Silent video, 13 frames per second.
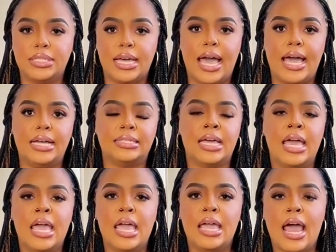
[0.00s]
it all go
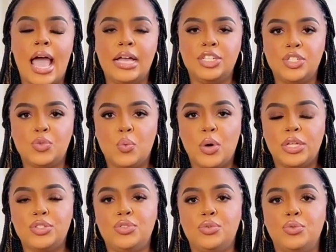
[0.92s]
away if I had
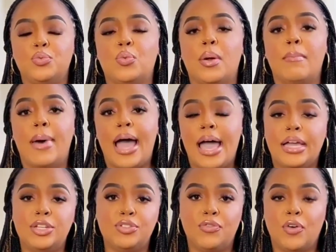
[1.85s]
dinner with him.
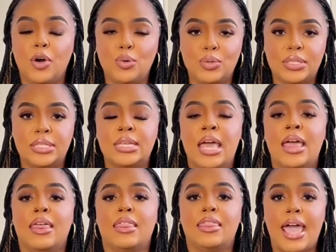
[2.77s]
I
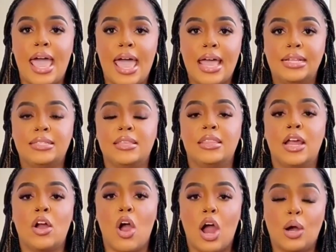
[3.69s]
told him I don't mix
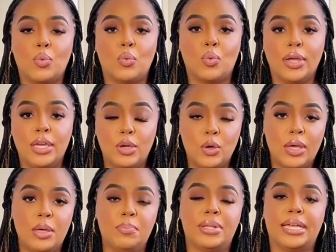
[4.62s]
business with
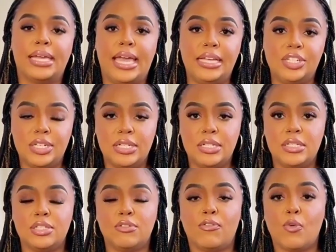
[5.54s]
personal favors.
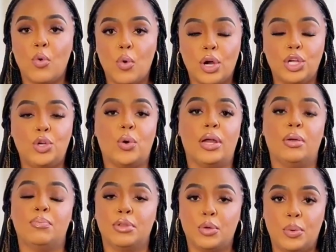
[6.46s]

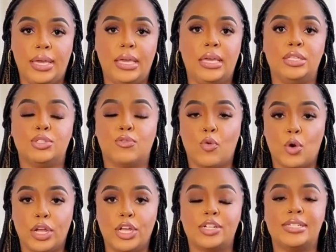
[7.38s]
That dinner never
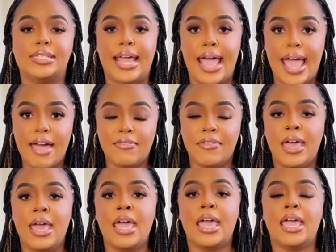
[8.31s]
happened.
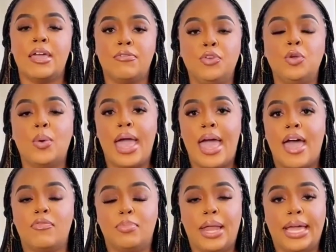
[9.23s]
Shortly
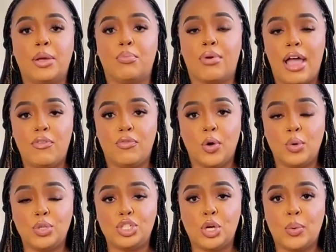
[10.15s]
after her
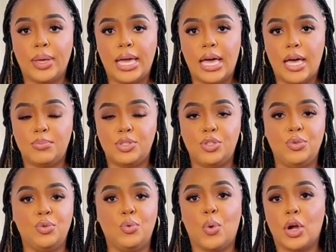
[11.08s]
refusal, Meera's
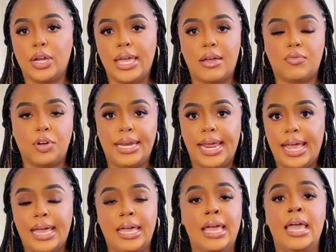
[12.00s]
boutique was
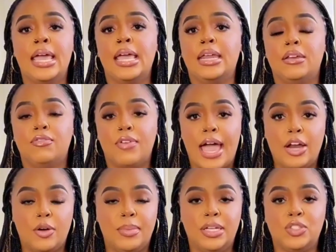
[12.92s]
raided by the
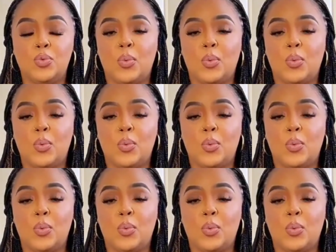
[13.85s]
NFIA.